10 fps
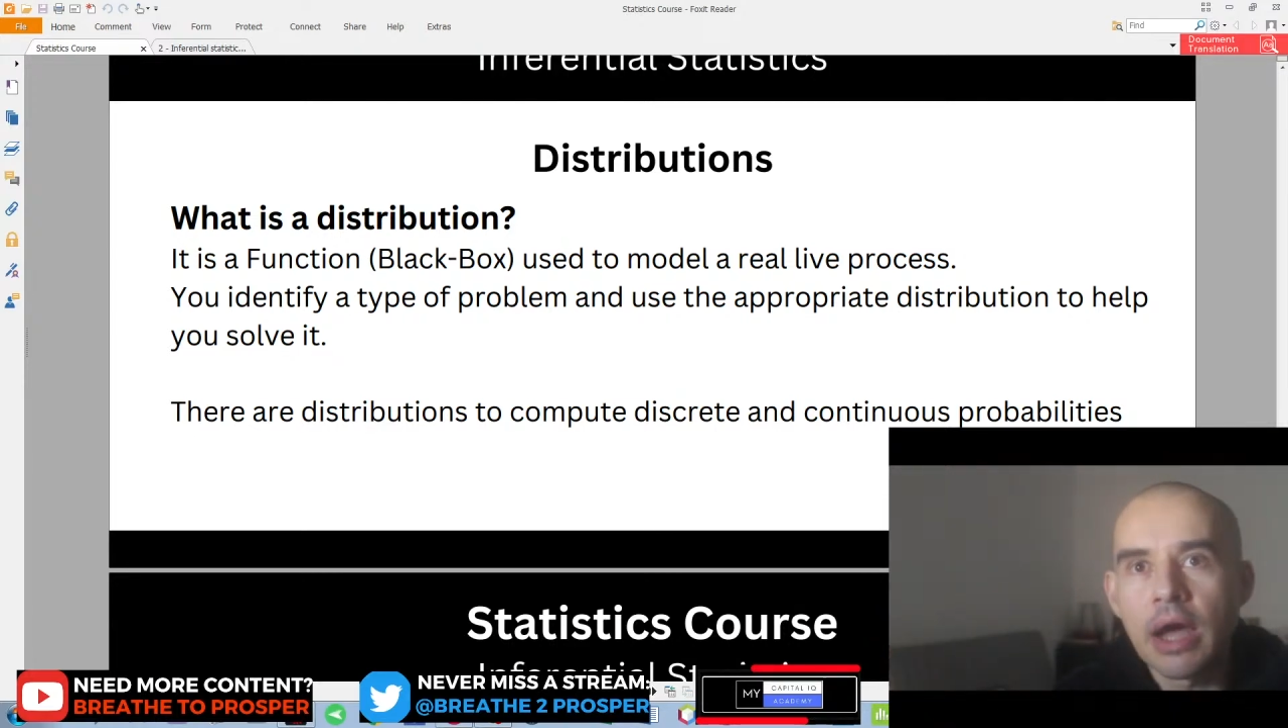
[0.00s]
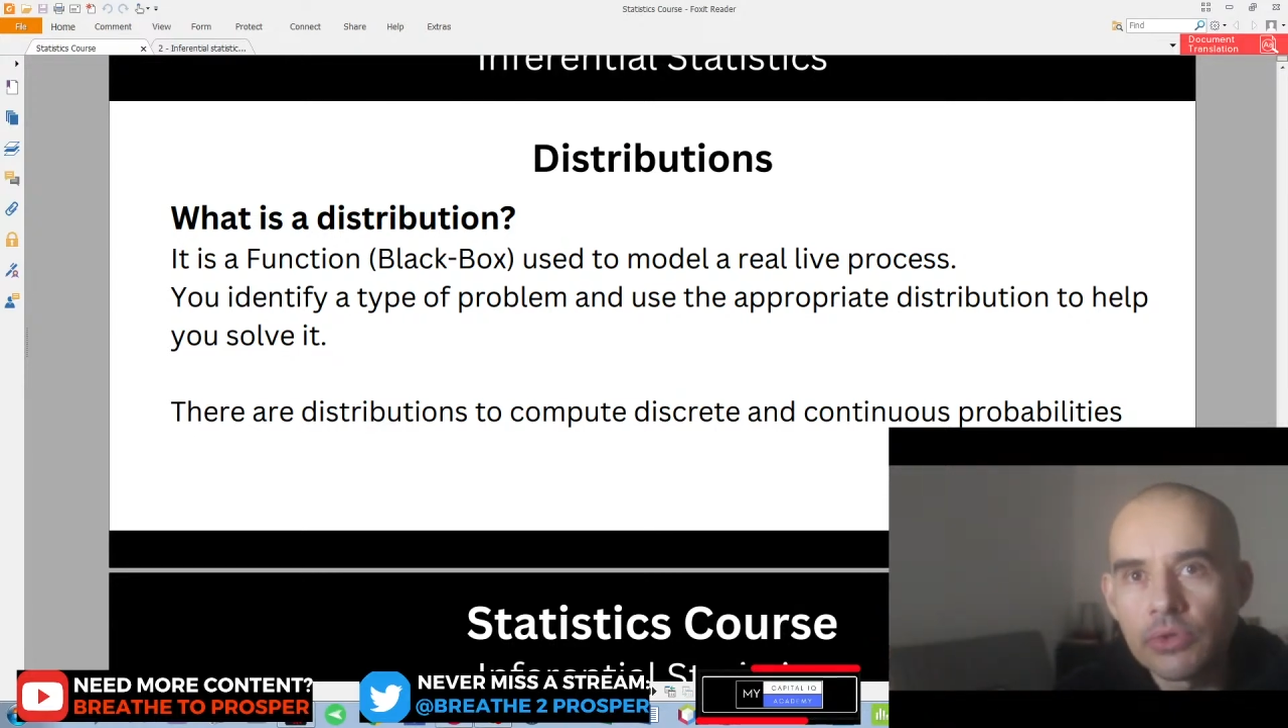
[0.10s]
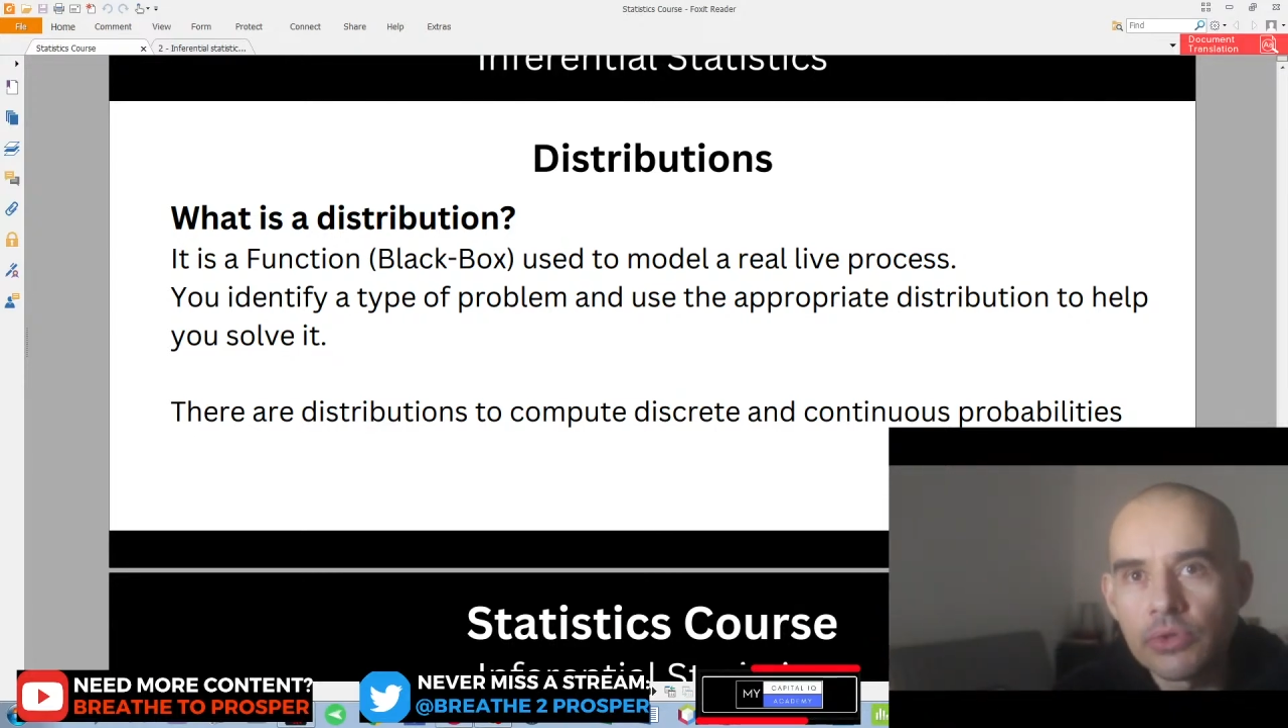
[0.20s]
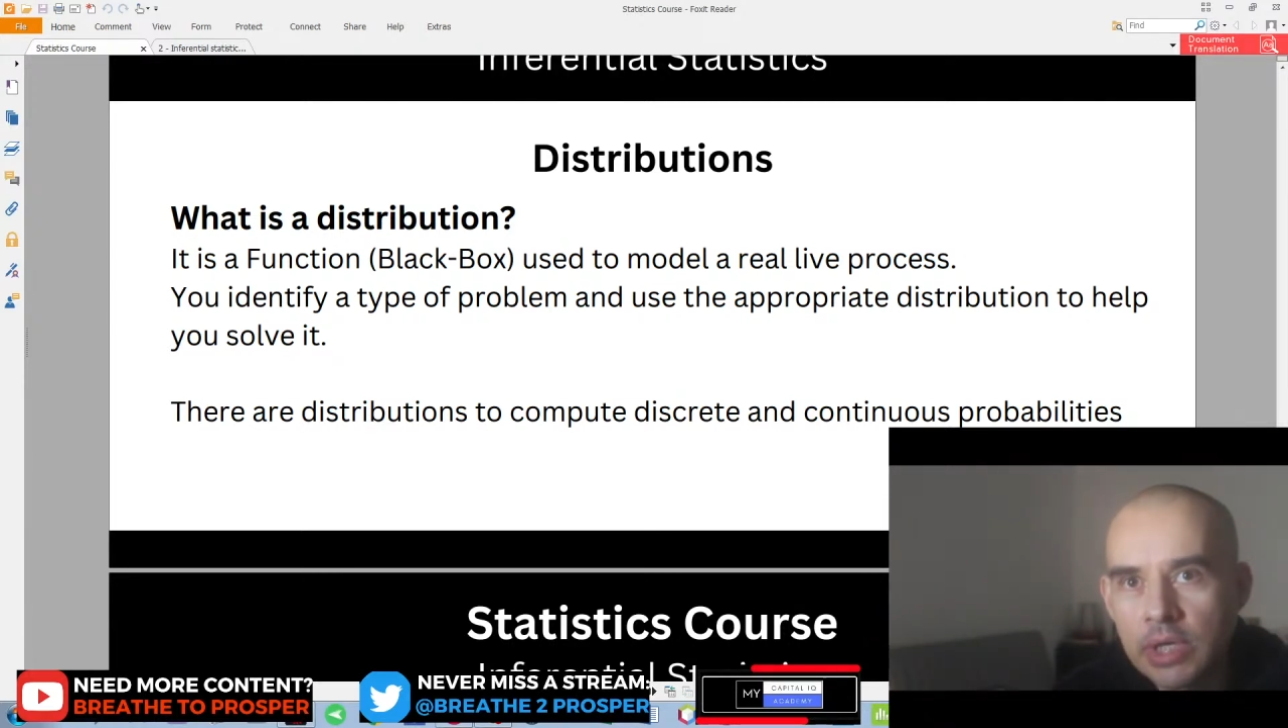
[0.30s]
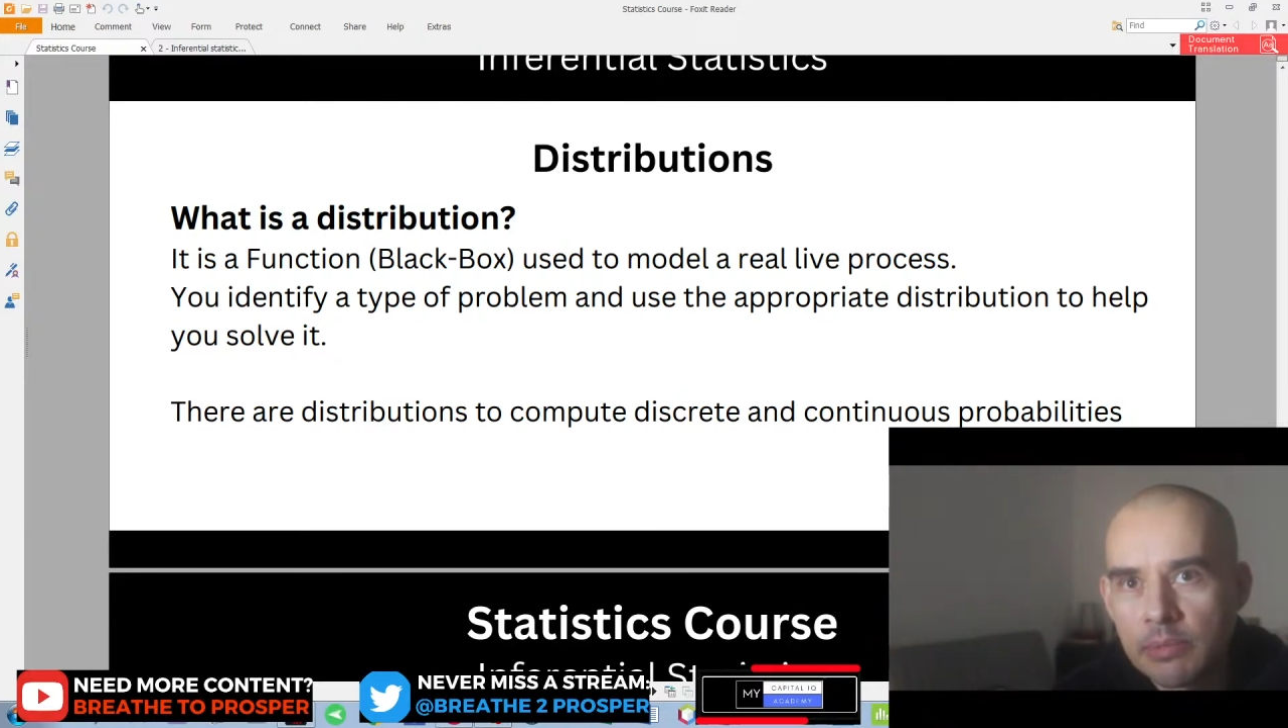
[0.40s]

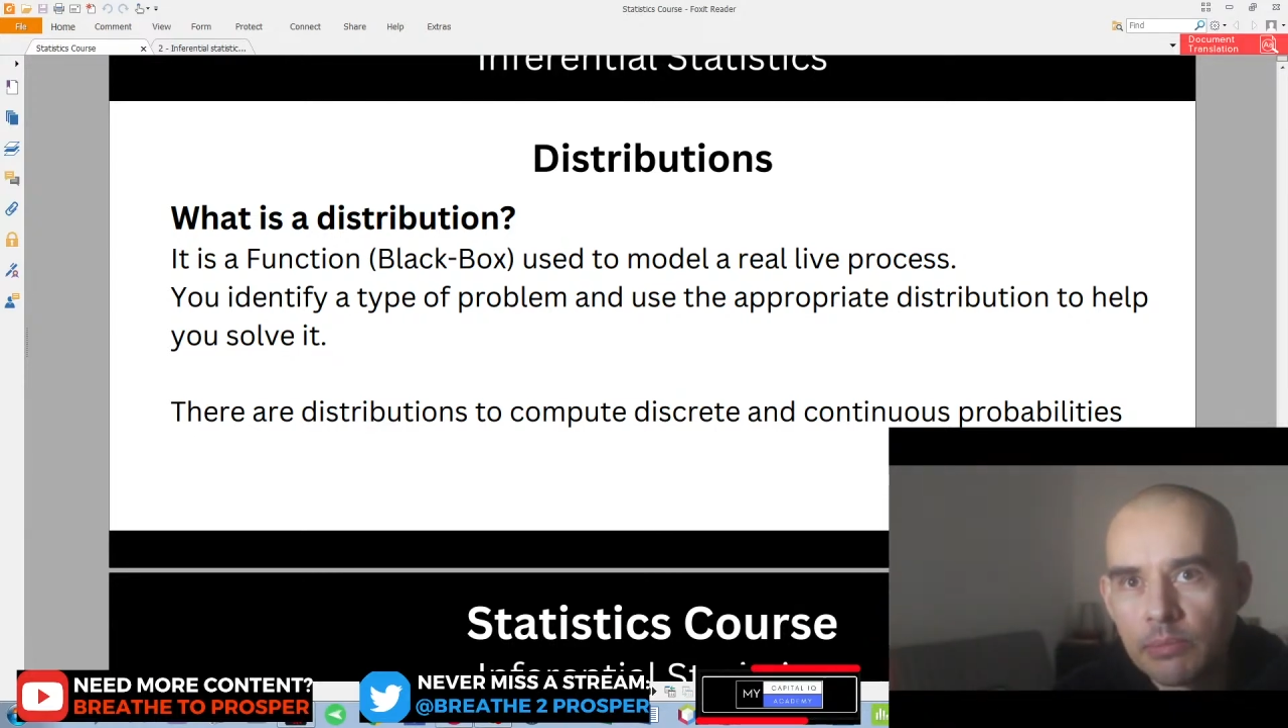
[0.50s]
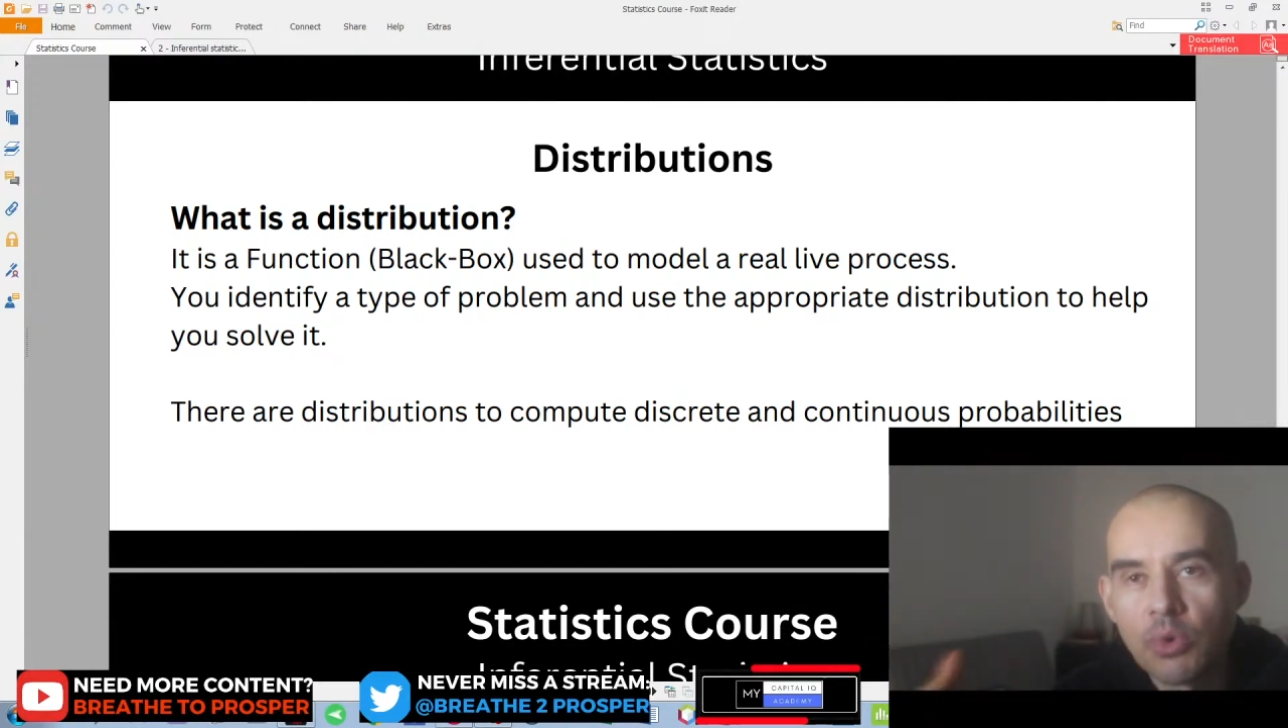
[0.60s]
outcome,